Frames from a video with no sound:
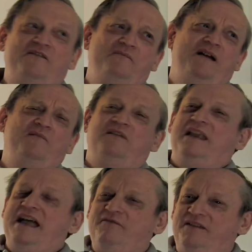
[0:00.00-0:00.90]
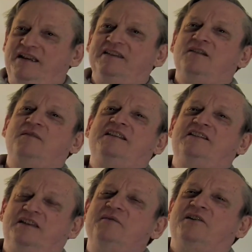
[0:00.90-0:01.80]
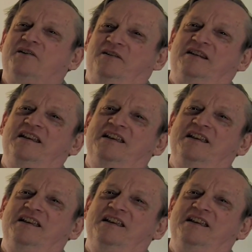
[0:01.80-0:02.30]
remember laughing until my stomach hurt.